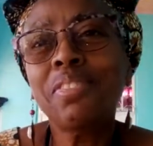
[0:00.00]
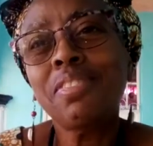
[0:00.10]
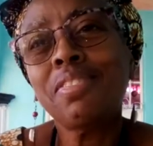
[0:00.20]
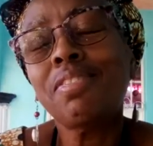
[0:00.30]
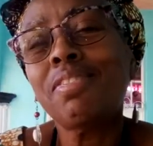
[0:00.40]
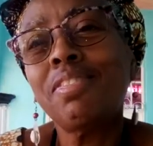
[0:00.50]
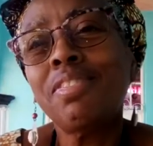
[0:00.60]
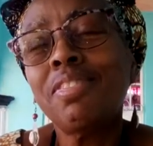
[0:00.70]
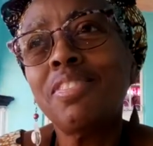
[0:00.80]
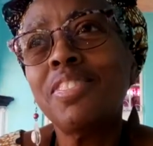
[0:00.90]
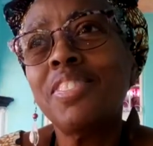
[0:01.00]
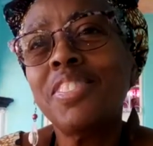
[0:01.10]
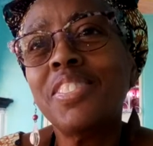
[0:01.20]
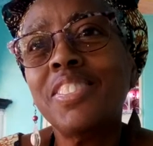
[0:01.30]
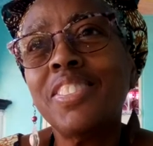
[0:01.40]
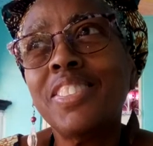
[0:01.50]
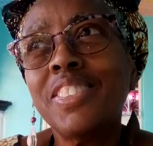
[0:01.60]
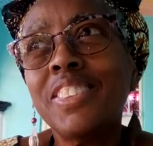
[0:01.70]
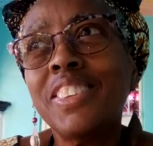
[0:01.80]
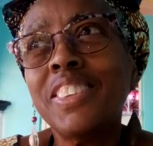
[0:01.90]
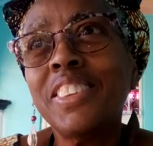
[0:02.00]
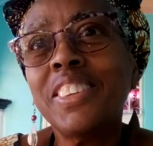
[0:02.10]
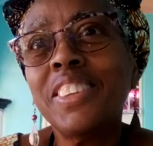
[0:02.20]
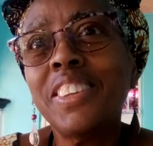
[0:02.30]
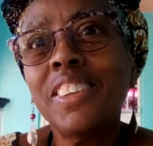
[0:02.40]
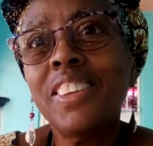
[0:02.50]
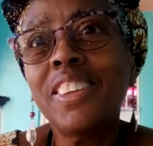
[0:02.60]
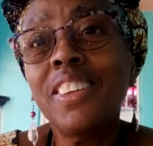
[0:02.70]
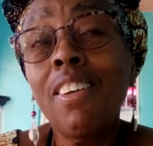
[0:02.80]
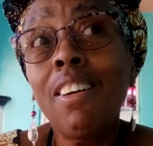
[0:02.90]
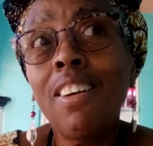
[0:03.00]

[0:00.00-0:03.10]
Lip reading: Nothing is said.